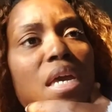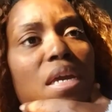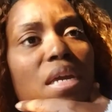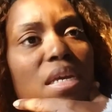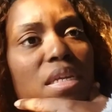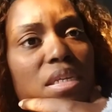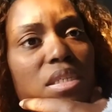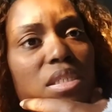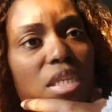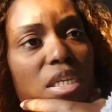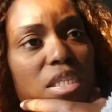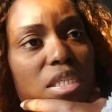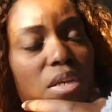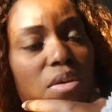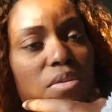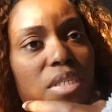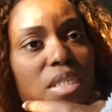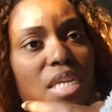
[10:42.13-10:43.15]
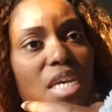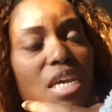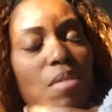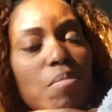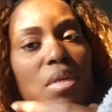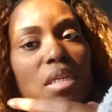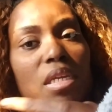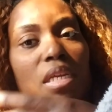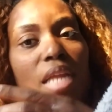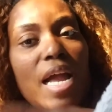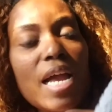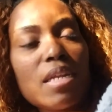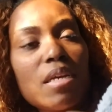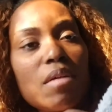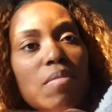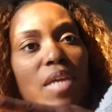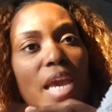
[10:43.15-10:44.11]
and it's just so sad but a lot
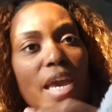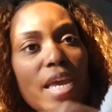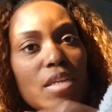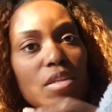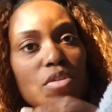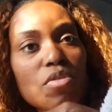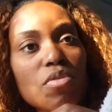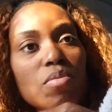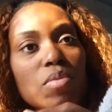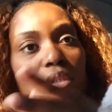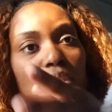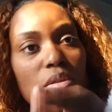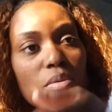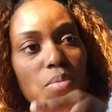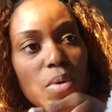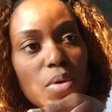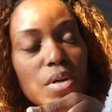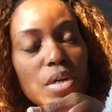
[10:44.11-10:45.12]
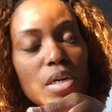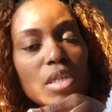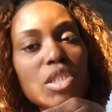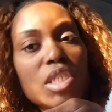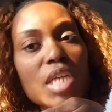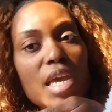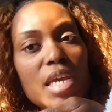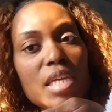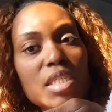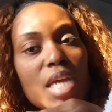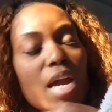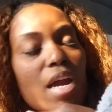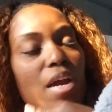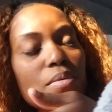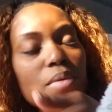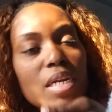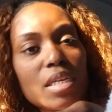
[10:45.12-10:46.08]
of it got to do with the world change i
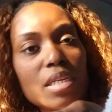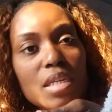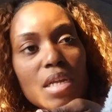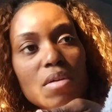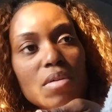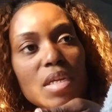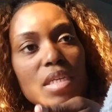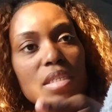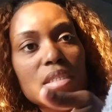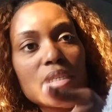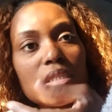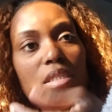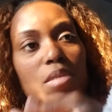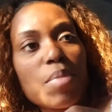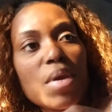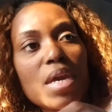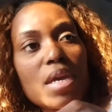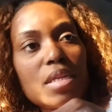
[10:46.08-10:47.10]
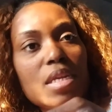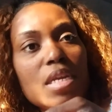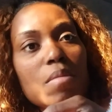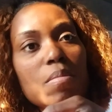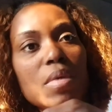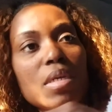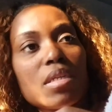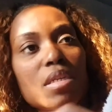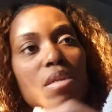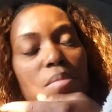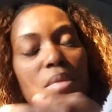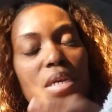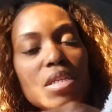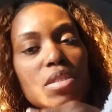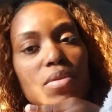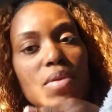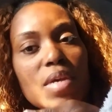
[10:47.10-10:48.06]
already know that since the pandemic the
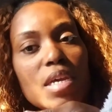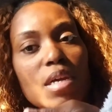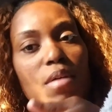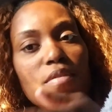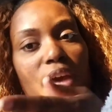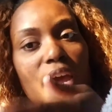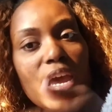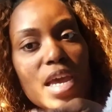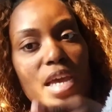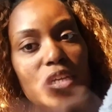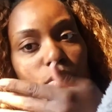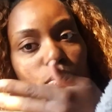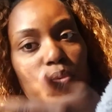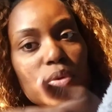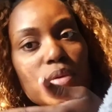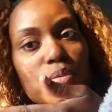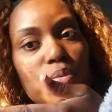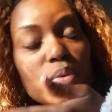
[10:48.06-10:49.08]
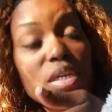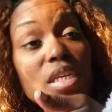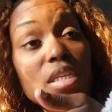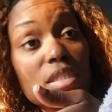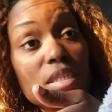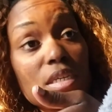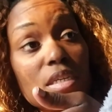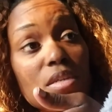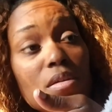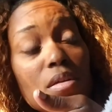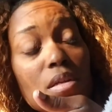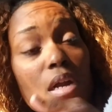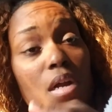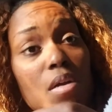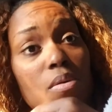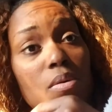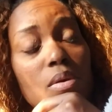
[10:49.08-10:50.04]
mental health has risen you
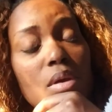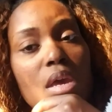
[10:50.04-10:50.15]
know